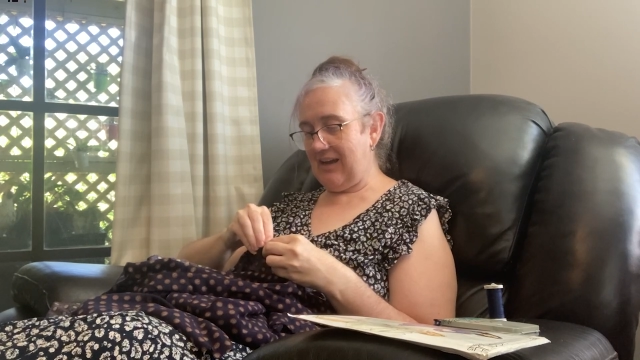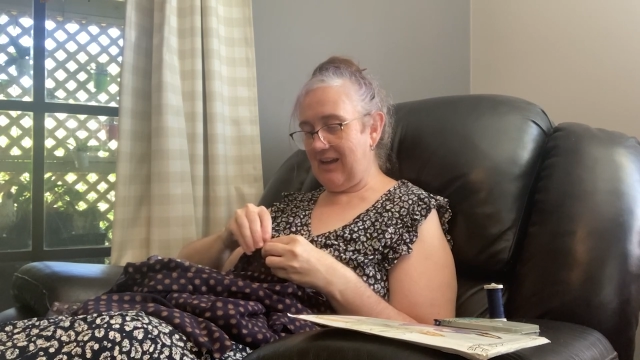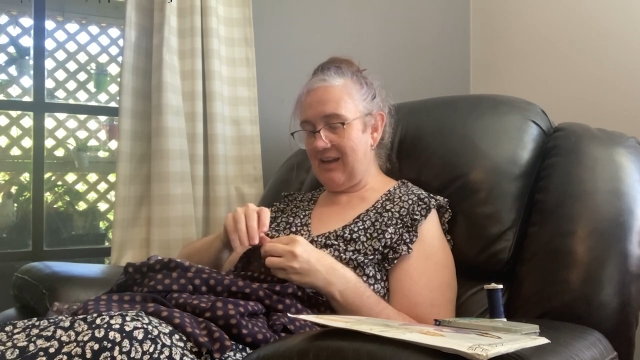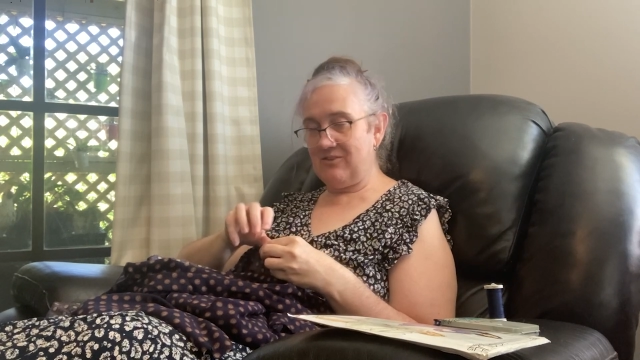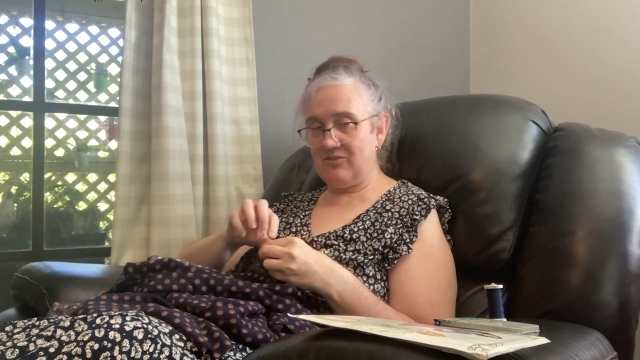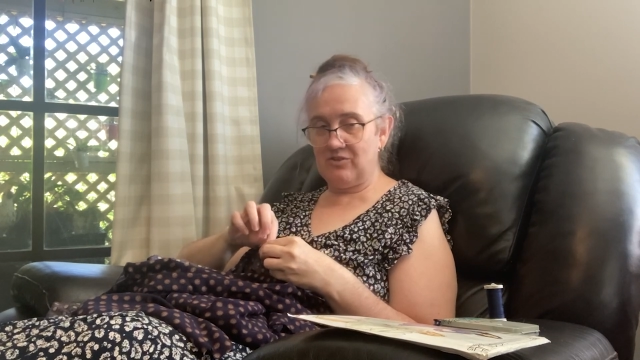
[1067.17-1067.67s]

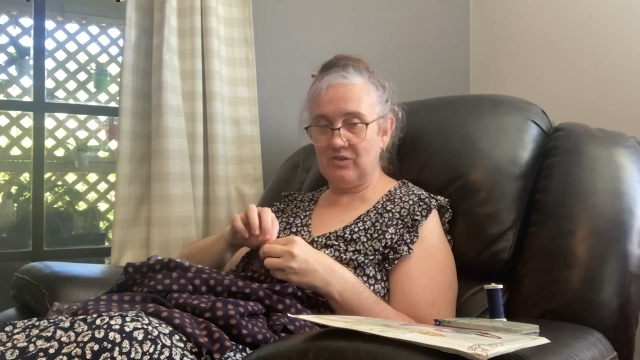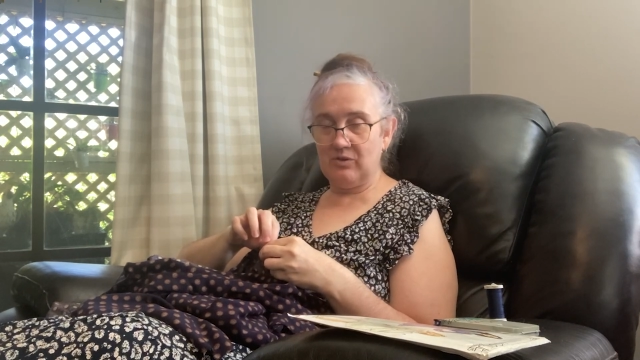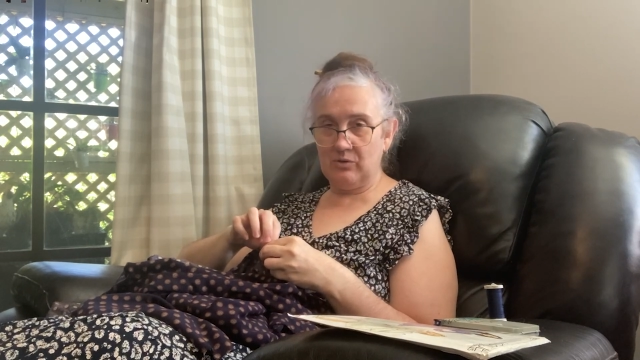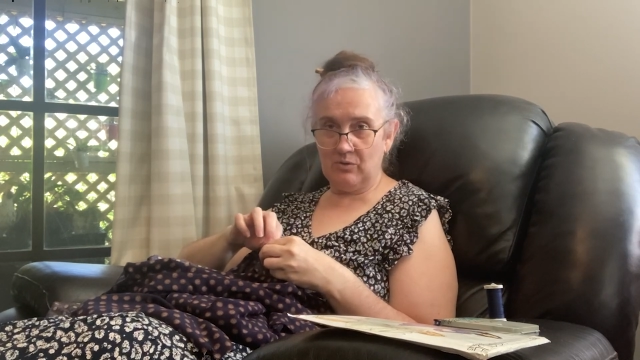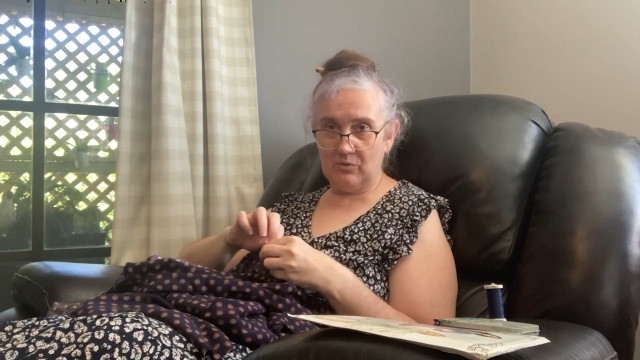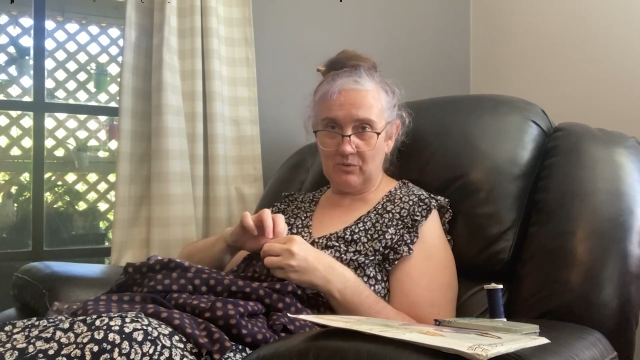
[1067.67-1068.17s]
and
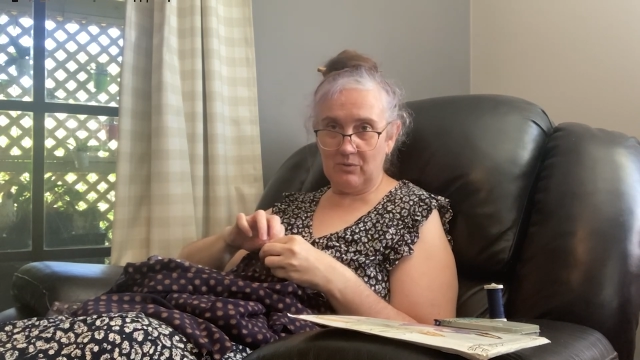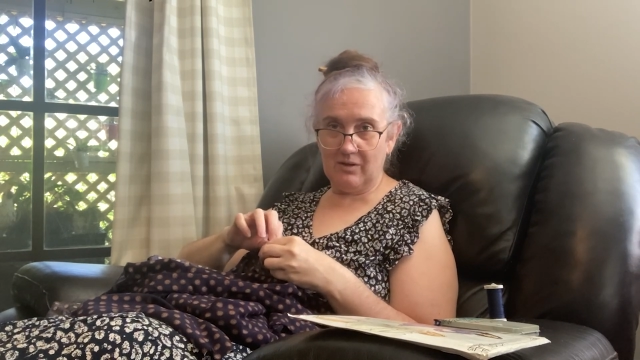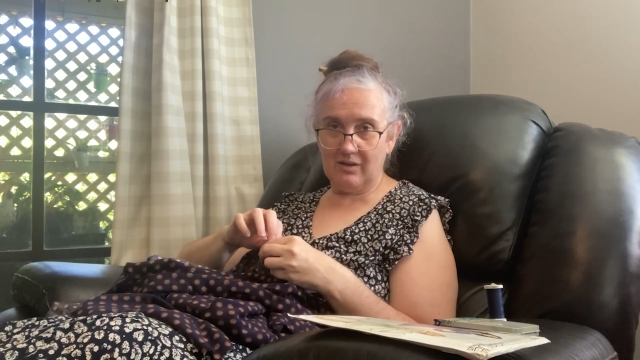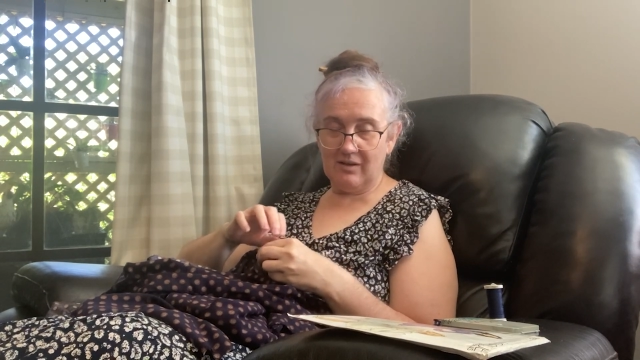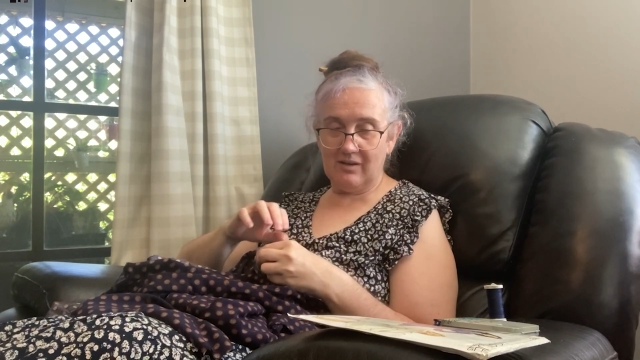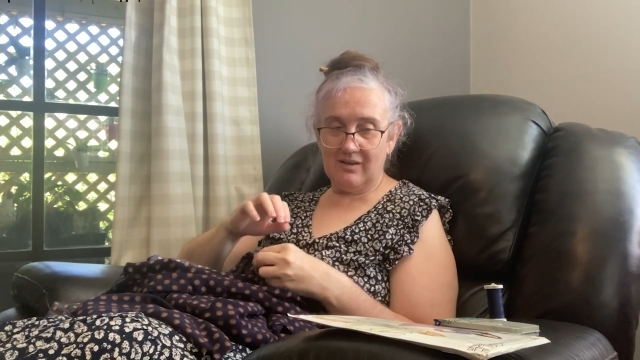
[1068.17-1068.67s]
two,
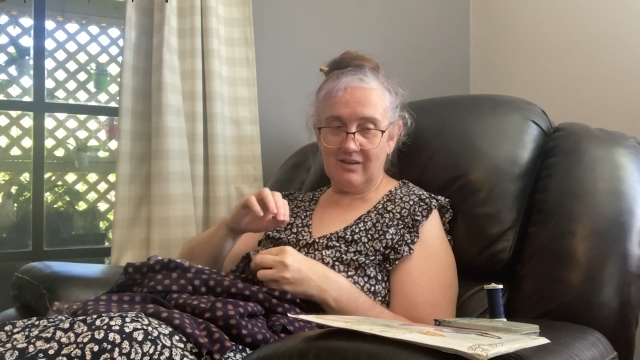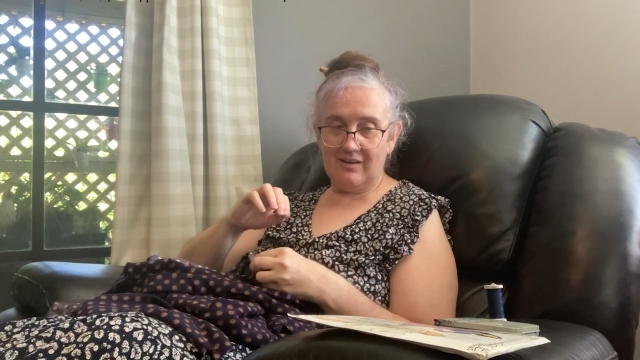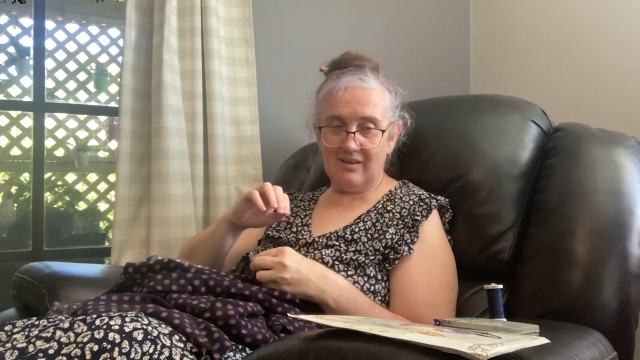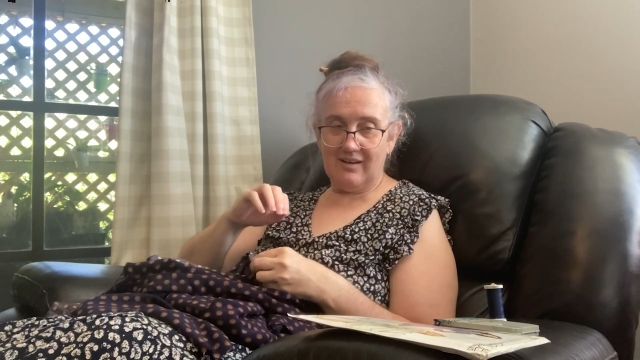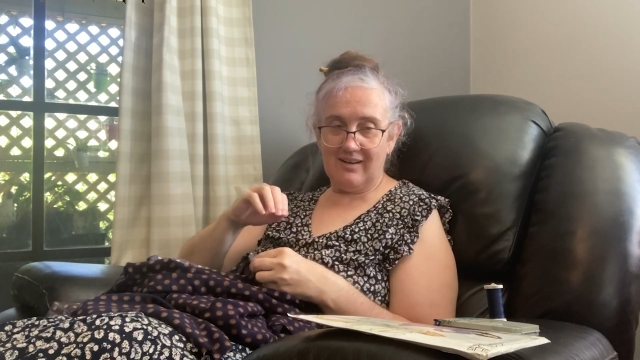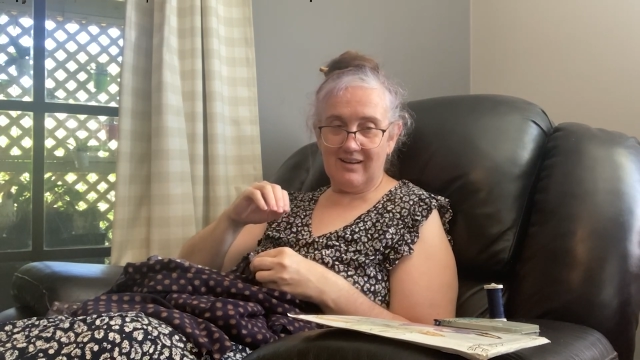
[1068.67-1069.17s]

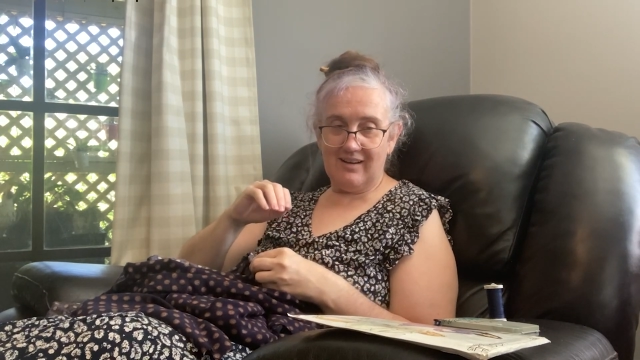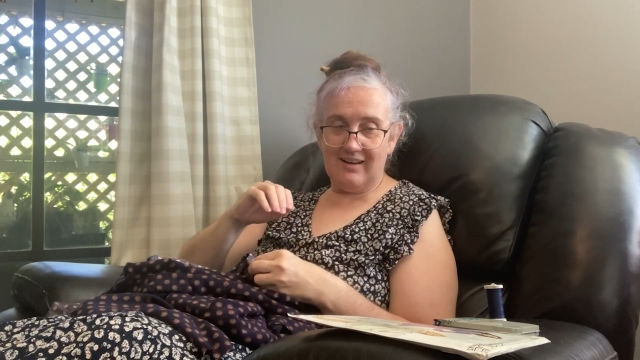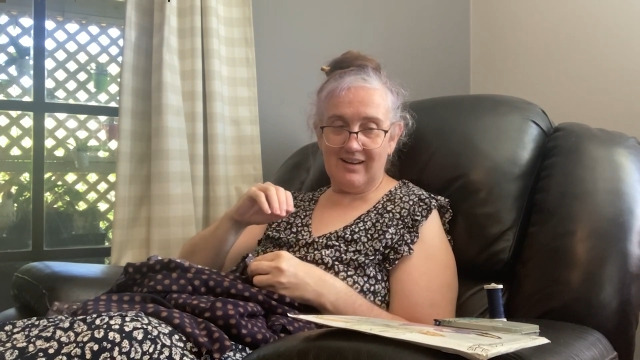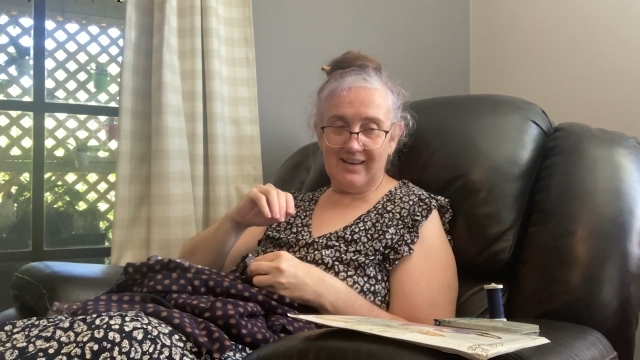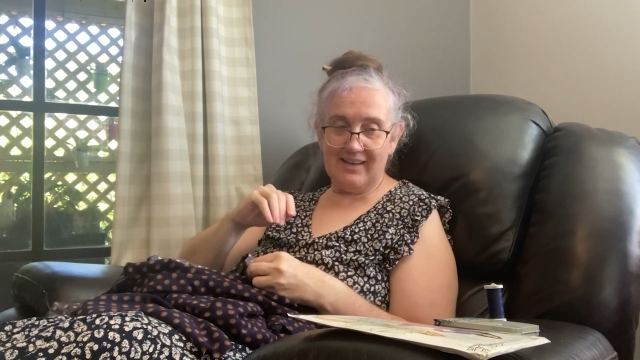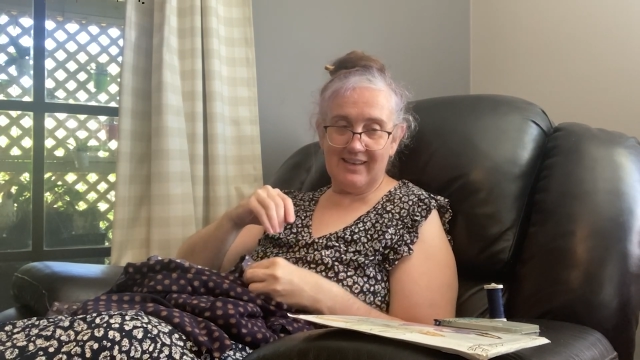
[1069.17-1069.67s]

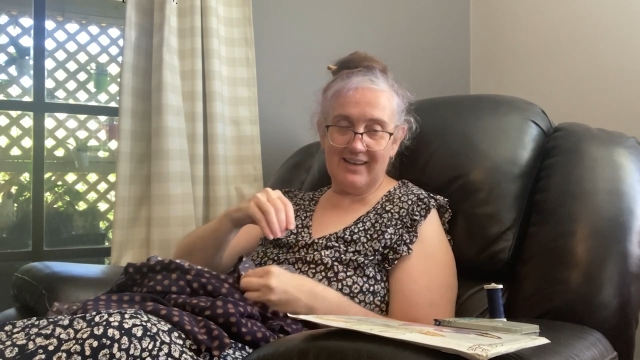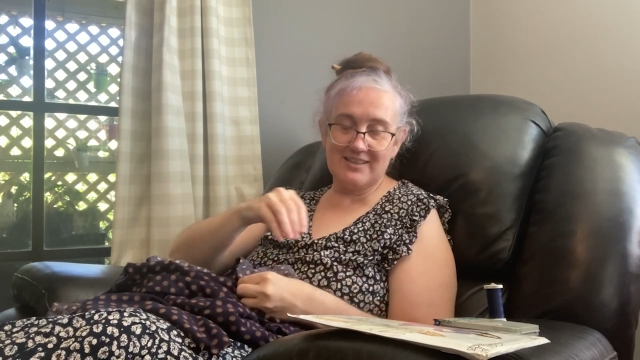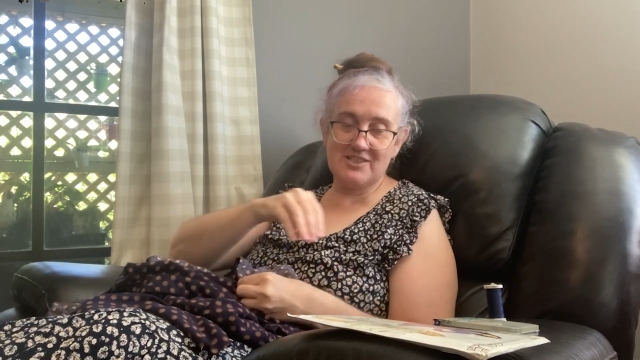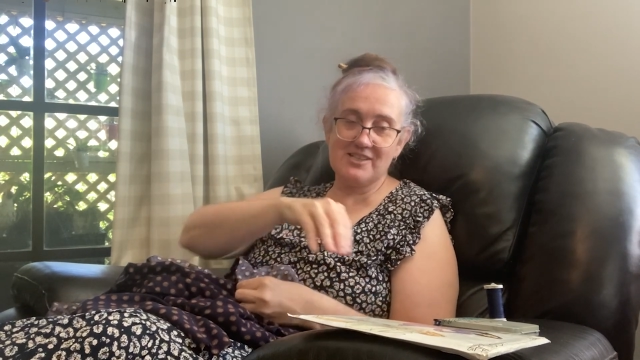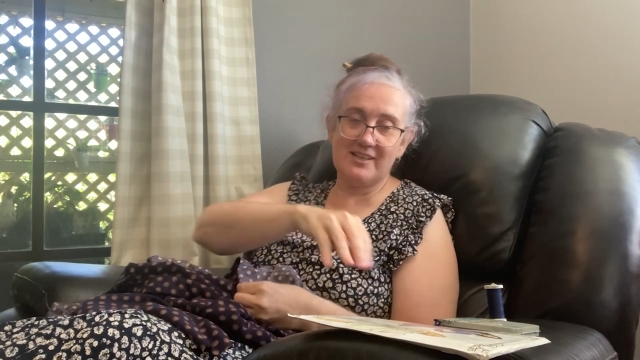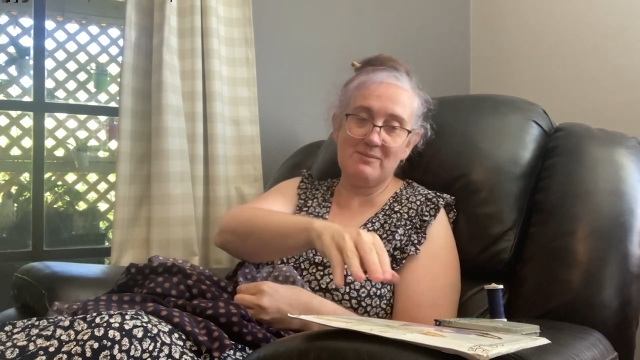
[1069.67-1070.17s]
I can
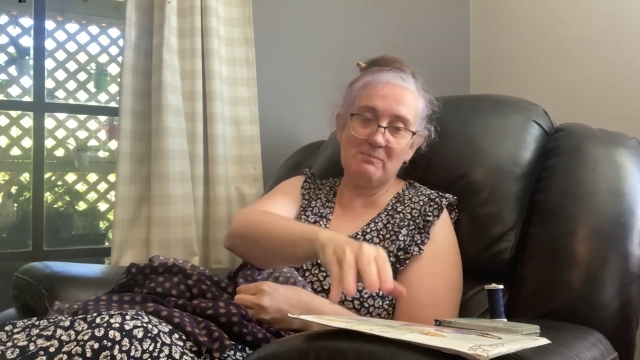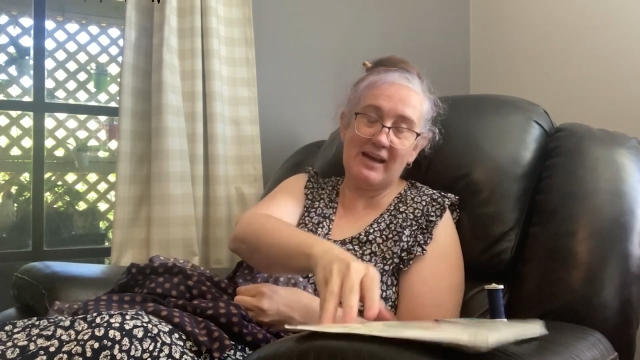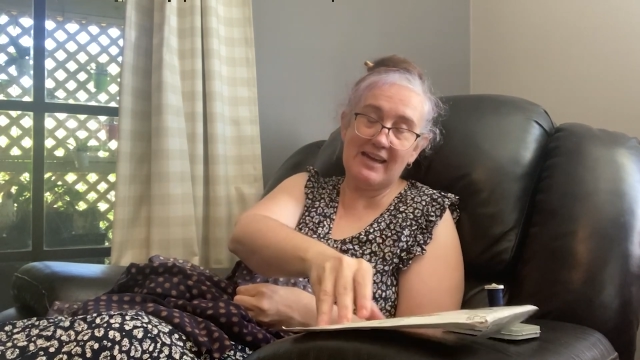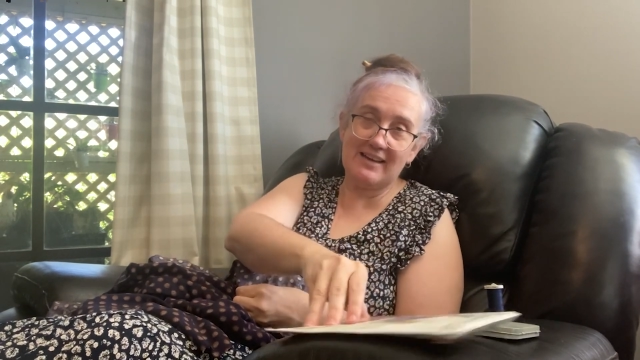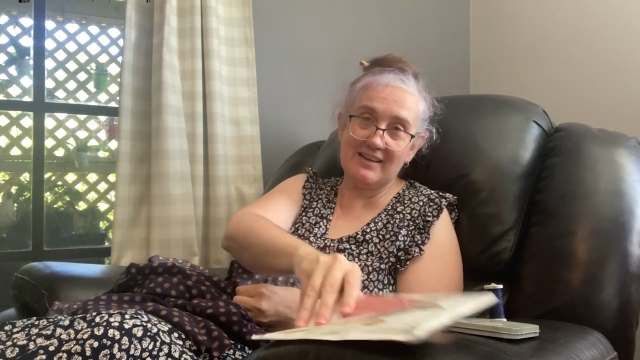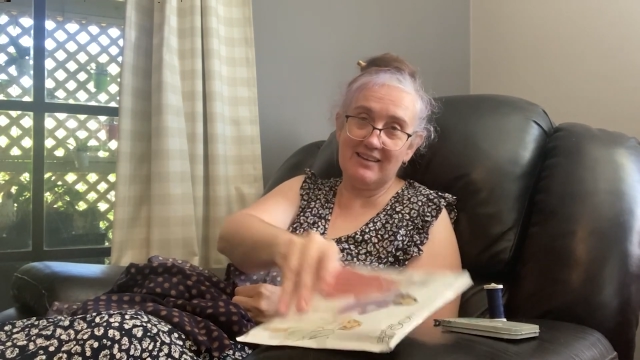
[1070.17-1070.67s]
actually make